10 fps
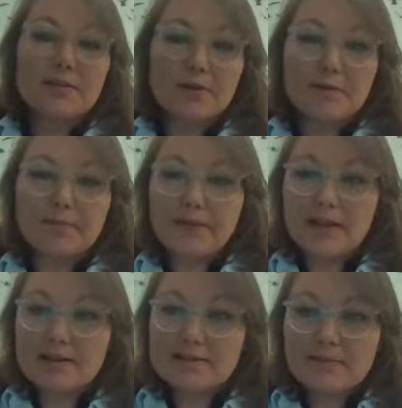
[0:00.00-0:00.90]
So
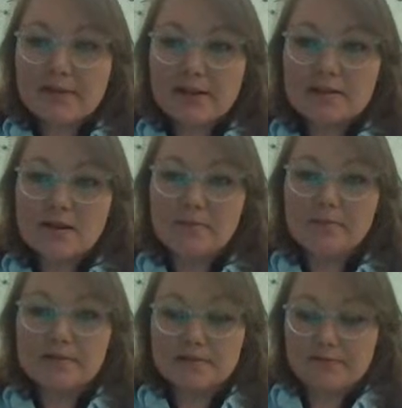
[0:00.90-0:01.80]
some of the
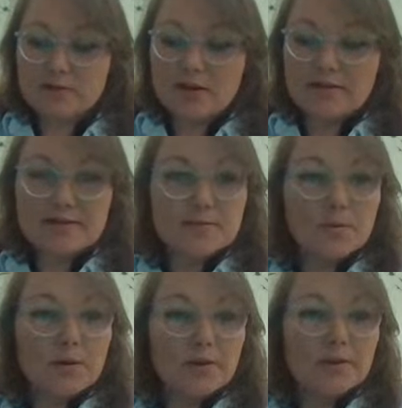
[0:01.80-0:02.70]
examples of
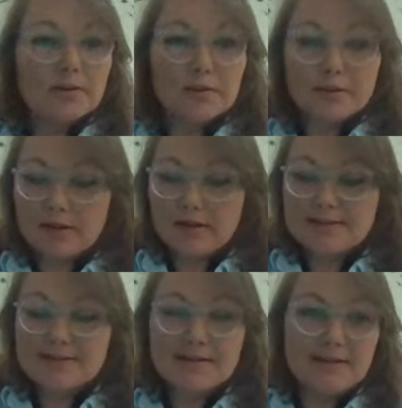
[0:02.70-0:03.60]
Charles's work
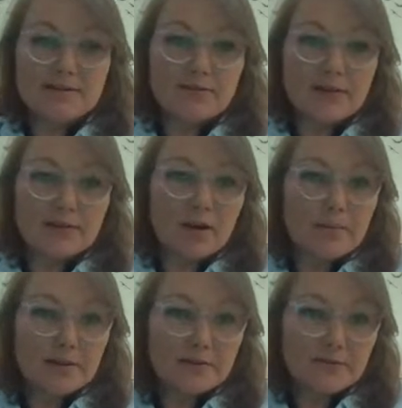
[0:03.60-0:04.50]
is that he's found
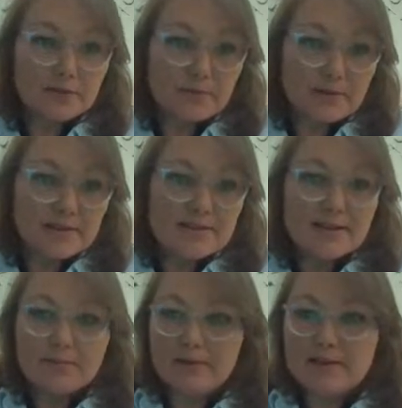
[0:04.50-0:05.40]
hominid
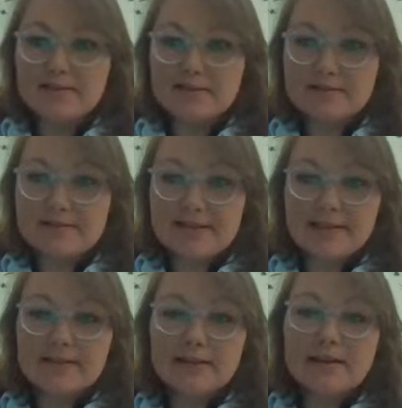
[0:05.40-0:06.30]
footprints at Benton on
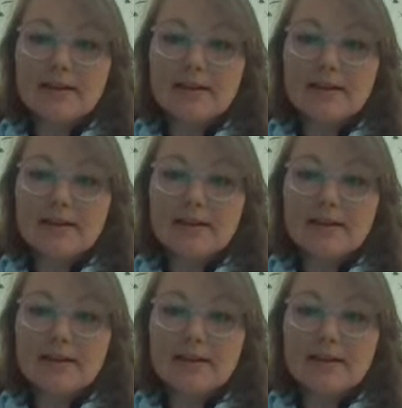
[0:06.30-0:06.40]
Sea,